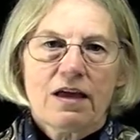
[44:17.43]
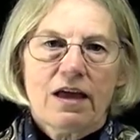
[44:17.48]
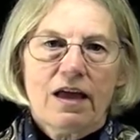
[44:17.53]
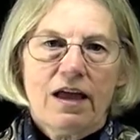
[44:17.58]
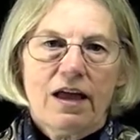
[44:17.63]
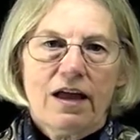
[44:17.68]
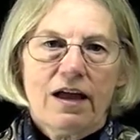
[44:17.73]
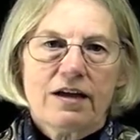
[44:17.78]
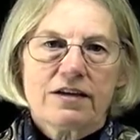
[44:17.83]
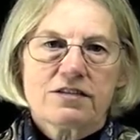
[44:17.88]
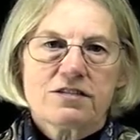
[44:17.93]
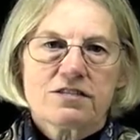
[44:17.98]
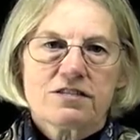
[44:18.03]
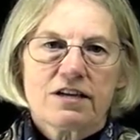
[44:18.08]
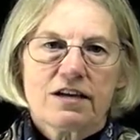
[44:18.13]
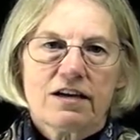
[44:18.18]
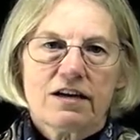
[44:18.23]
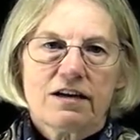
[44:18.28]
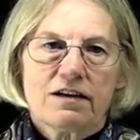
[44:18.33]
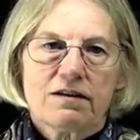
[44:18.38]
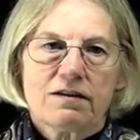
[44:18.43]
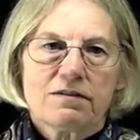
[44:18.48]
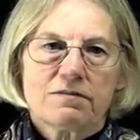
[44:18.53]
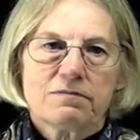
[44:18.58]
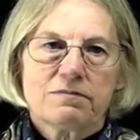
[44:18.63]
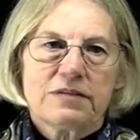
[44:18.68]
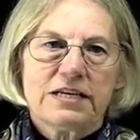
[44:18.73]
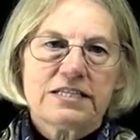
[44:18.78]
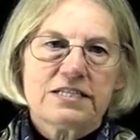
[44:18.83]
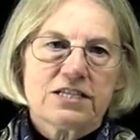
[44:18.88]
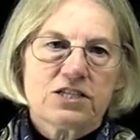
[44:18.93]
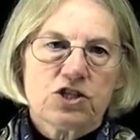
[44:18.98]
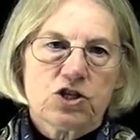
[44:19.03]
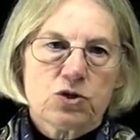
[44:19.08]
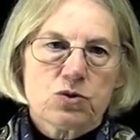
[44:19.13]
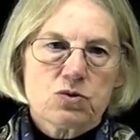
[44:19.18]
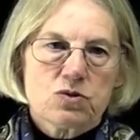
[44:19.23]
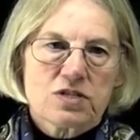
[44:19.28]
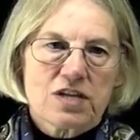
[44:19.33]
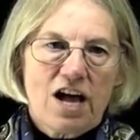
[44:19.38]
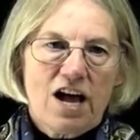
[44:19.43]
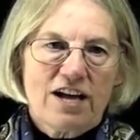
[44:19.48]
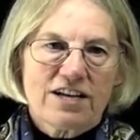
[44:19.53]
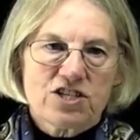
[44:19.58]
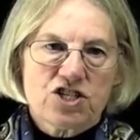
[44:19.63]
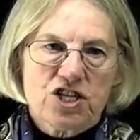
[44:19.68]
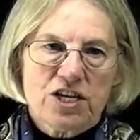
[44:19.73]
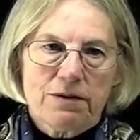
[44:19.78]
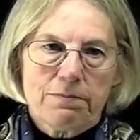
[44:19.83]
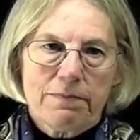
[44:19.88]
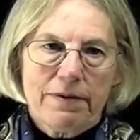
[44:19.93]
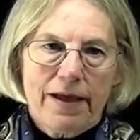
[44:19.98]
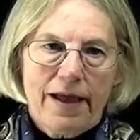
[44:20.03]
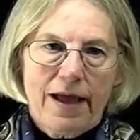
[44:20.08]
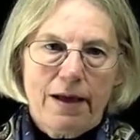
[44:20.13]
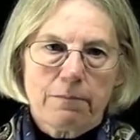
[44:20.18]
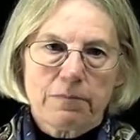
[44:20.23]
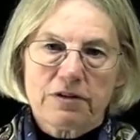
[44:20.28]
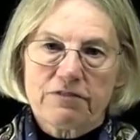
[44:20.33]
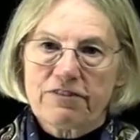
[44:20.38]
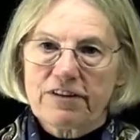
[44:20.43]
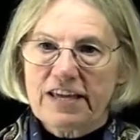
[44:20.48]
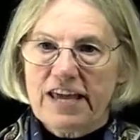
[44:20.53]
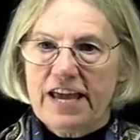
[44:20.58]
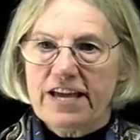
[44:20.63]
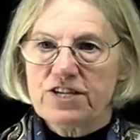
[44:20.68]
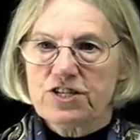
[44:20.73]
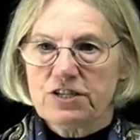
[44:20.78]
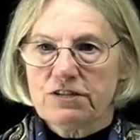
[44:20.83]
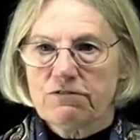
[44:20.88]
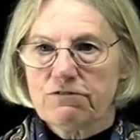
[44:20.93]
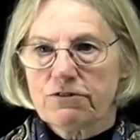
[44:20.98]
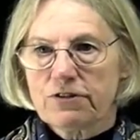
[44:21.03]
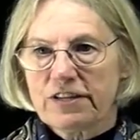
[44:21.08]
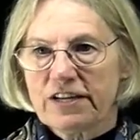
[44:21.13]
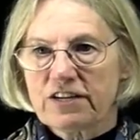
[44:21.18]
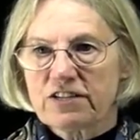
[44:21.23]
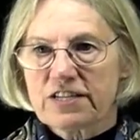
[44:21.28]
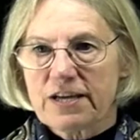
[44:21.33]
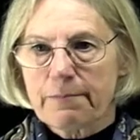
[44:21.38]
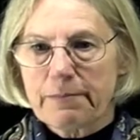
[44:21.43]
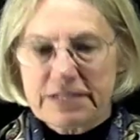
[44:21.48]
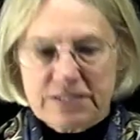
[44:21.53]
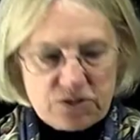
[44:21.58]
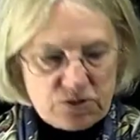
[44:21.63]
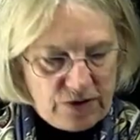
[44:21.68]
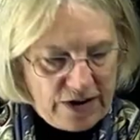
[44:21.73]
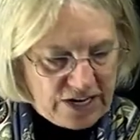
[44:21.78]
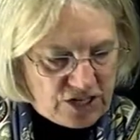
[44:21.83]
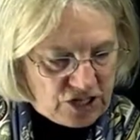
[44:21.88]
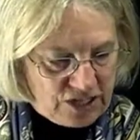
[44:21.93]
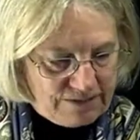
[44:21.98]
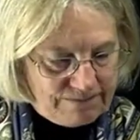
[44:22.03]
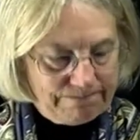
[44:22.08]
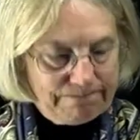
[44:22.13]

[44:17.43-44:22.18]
and they did use on-chip amplification for their demonstration.